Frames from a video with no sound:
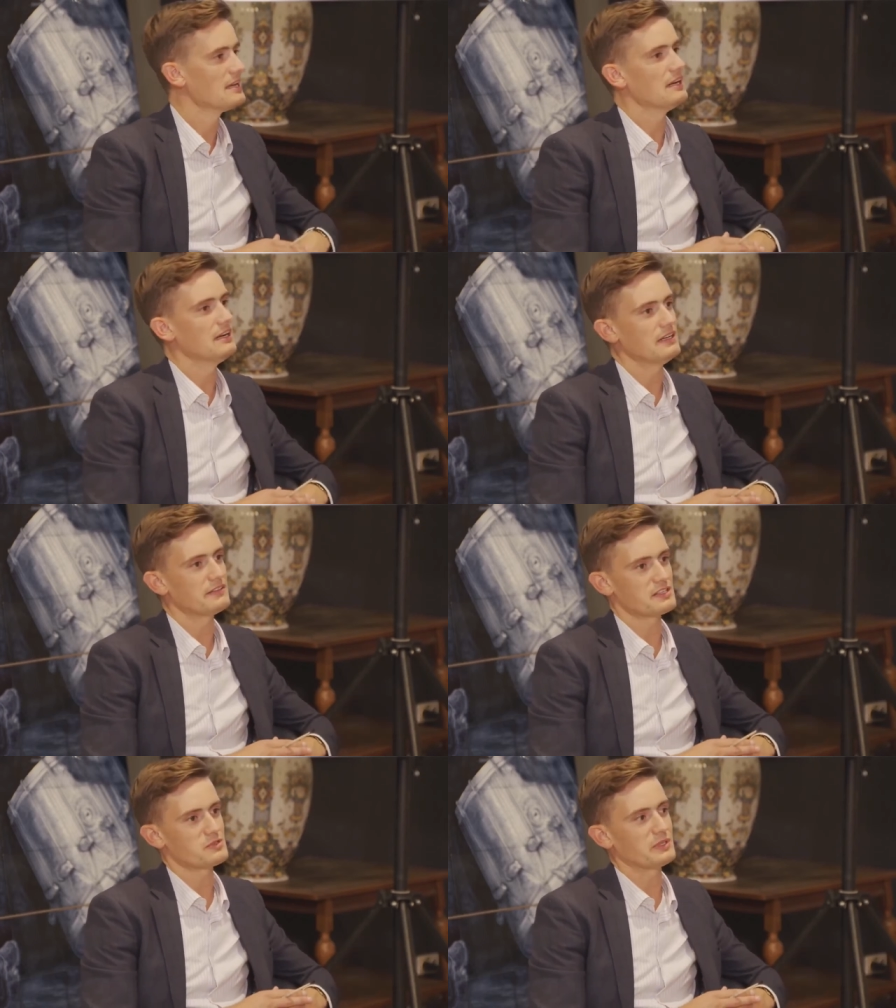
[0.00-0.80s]
Uh,
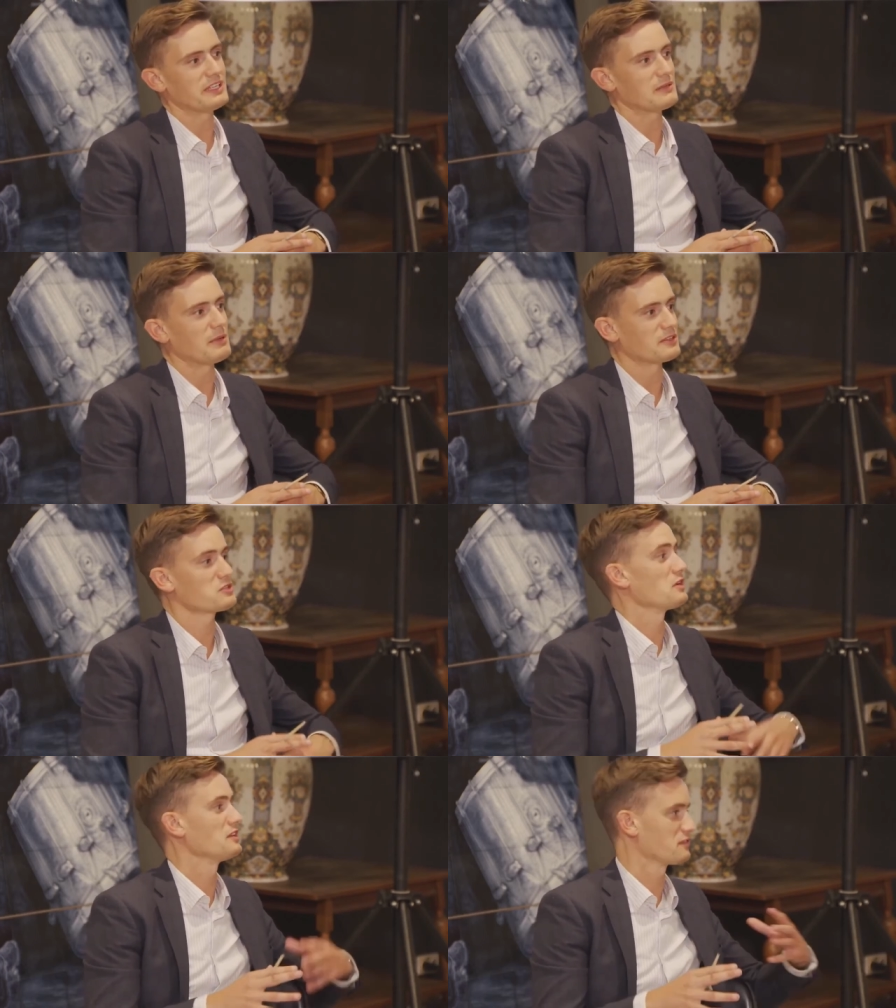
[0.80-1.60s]
this week about the
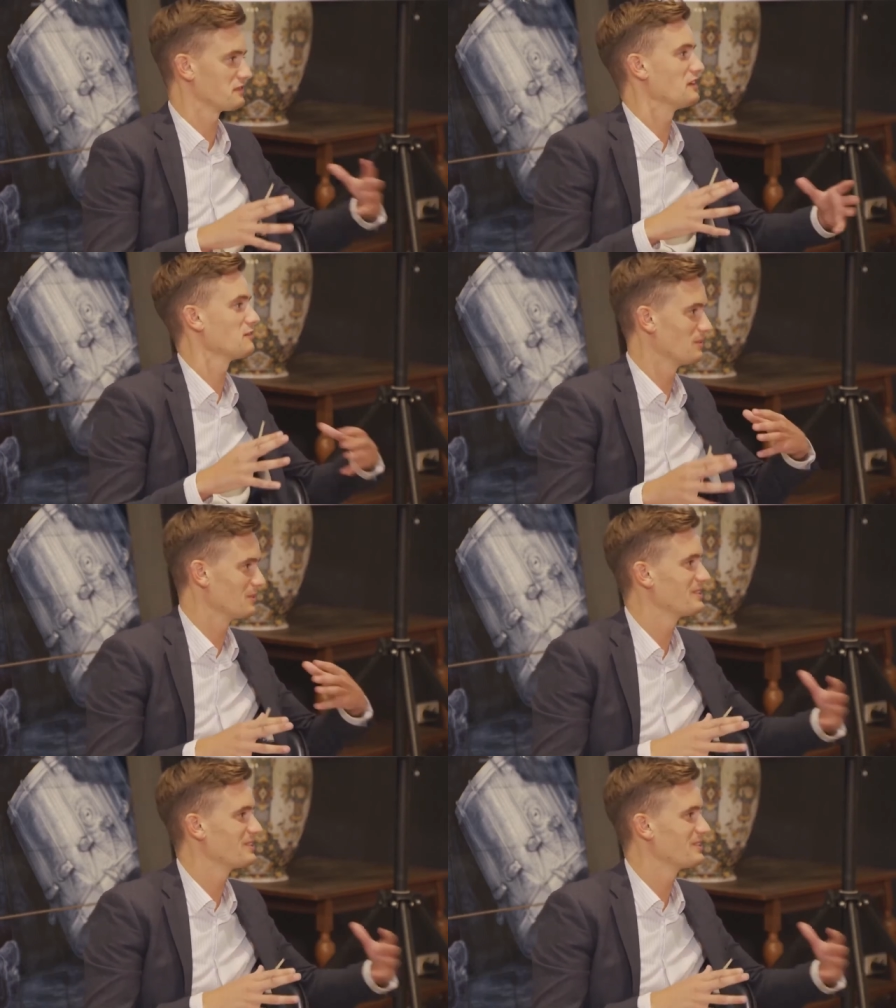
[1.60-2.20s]
trend of Delft Blue.